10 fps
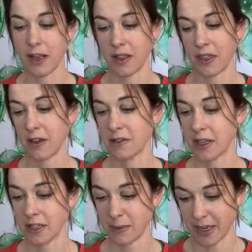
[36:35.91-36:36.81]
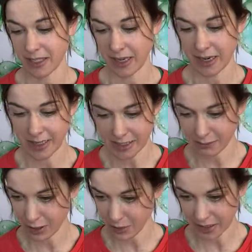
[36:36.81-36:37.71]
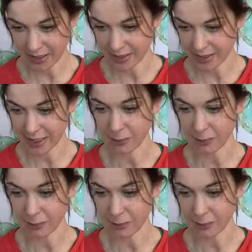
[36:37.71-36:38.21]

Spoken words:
a Theatre of Science magazine and some rainbow glasses in